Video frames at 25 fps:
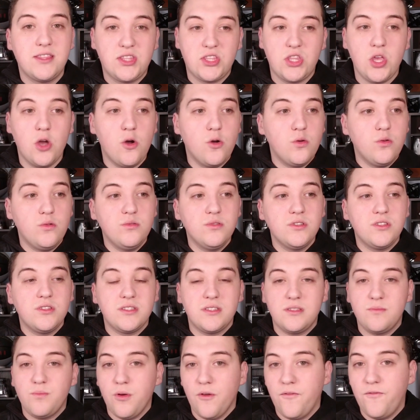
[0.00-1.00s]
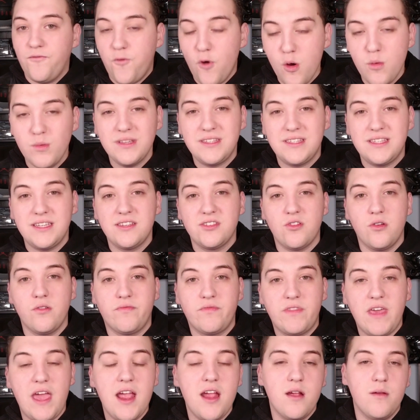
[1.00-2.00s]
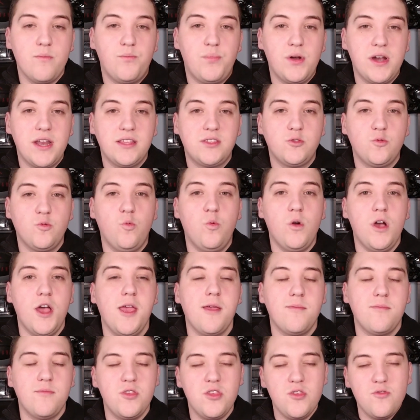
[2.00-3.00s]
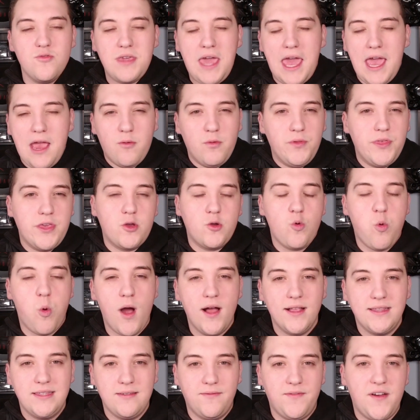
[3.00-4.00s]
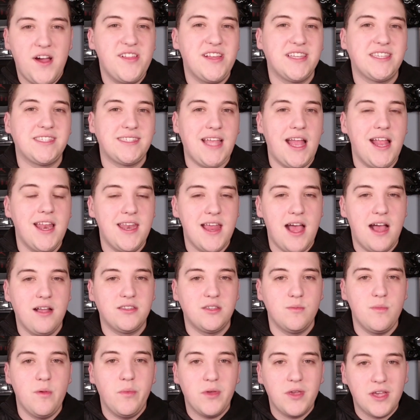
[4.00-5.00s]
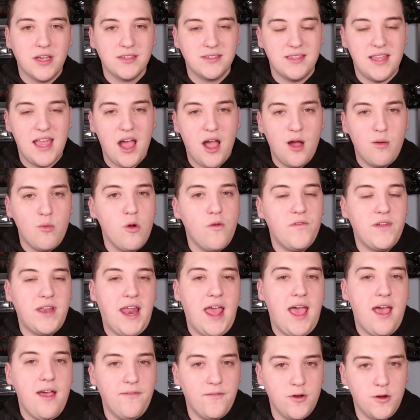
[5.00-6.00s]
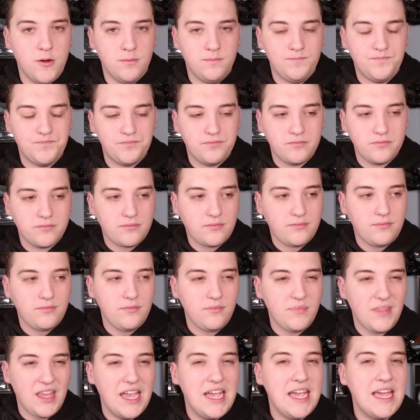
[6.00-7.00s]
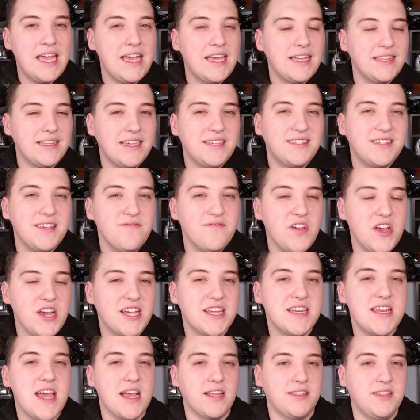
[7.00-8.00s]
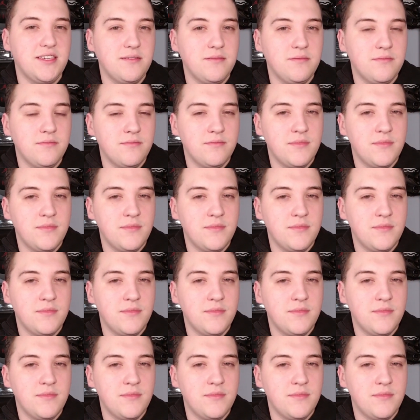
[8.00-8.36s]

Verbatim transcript: Those performances are there, but it's what you can't really quantify that's standing out to me because now more than ever they seem very connected.